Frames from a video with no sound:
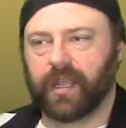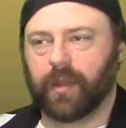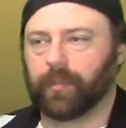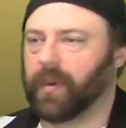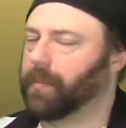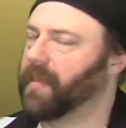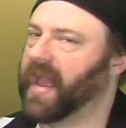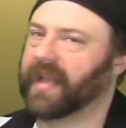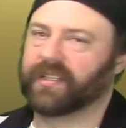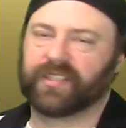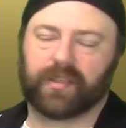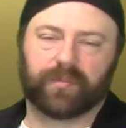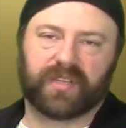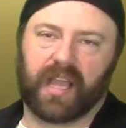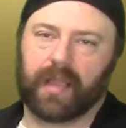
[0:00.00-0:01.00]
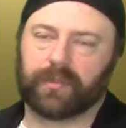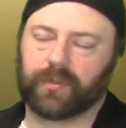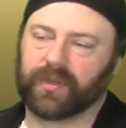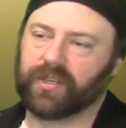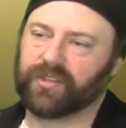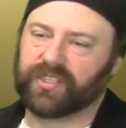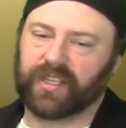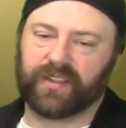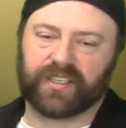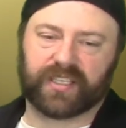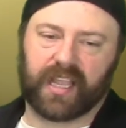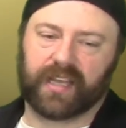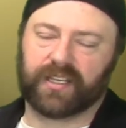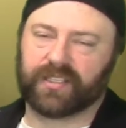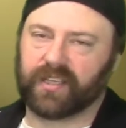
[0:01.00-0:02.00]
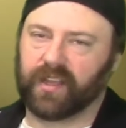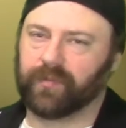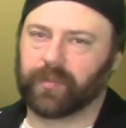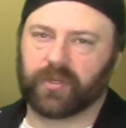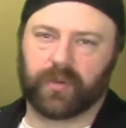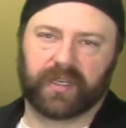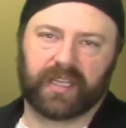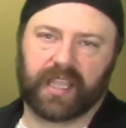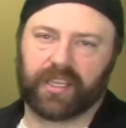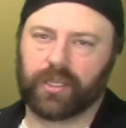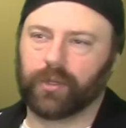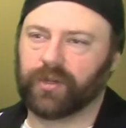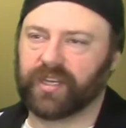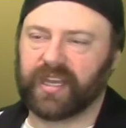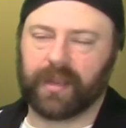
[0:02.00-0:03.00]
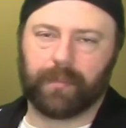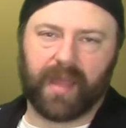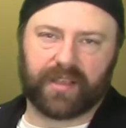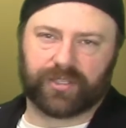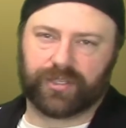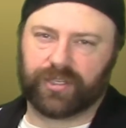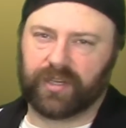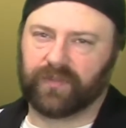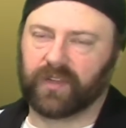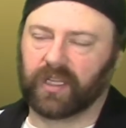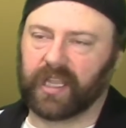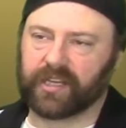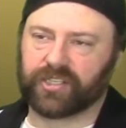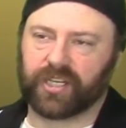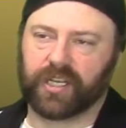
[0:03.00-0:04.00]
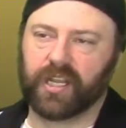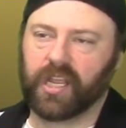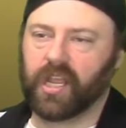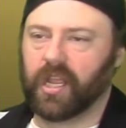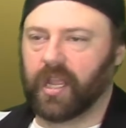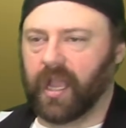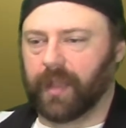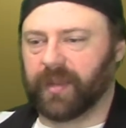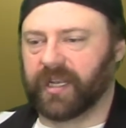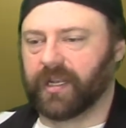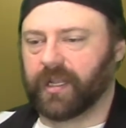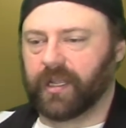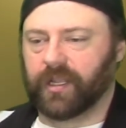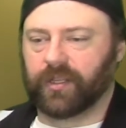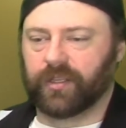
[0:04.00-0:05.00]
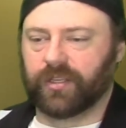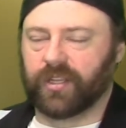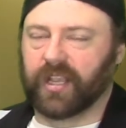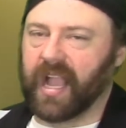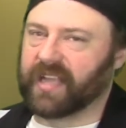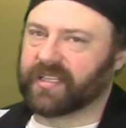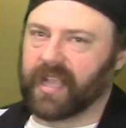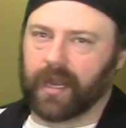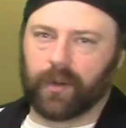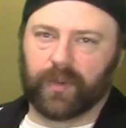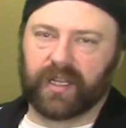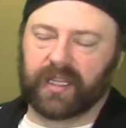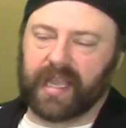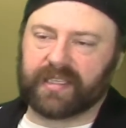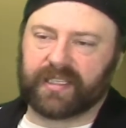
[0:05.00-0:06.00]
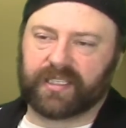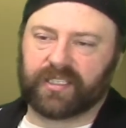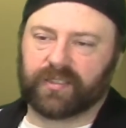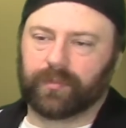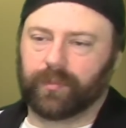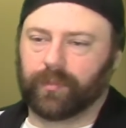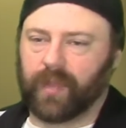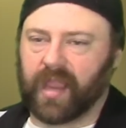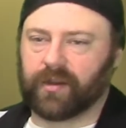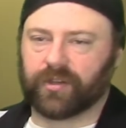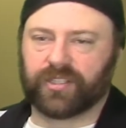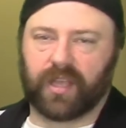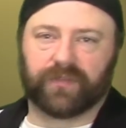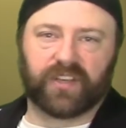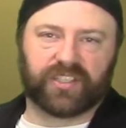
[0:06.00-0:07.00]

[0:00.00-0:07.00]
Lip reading: But man, sometimes when you see this kind of stuff between like Unity and Master Chief Collection, I mean, you guys got to realize this is Microsoft.